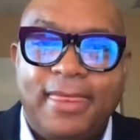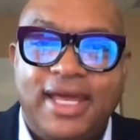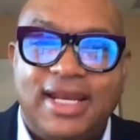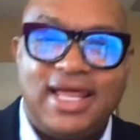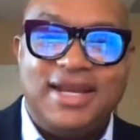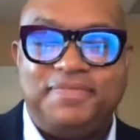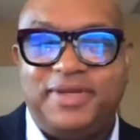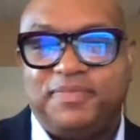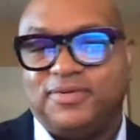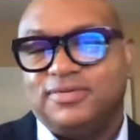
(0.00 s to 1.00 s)
And a lot of
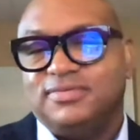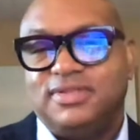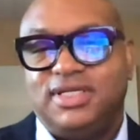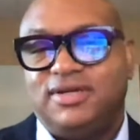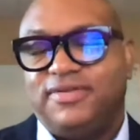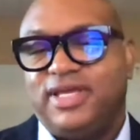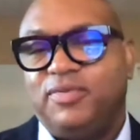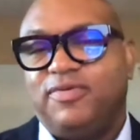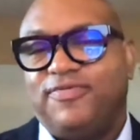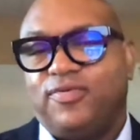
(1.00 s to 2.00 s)
people, you know, they
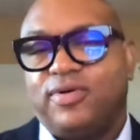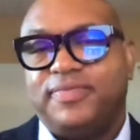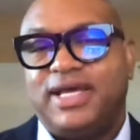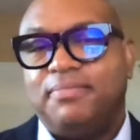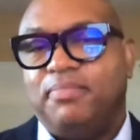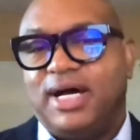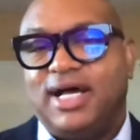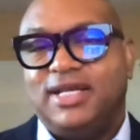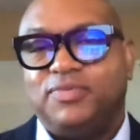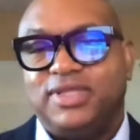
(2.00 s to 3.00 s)
will form that
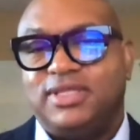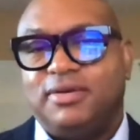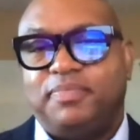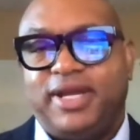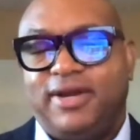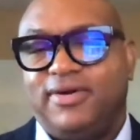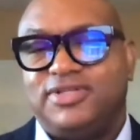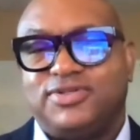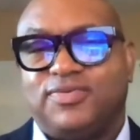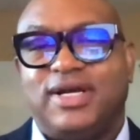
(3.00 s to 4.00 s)
bond with their
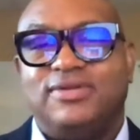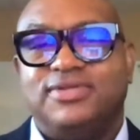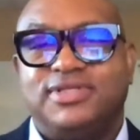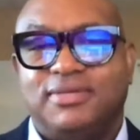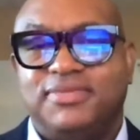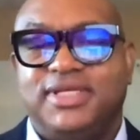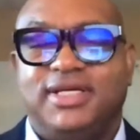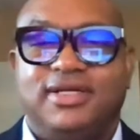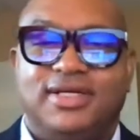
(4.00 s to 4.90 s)
parents around something.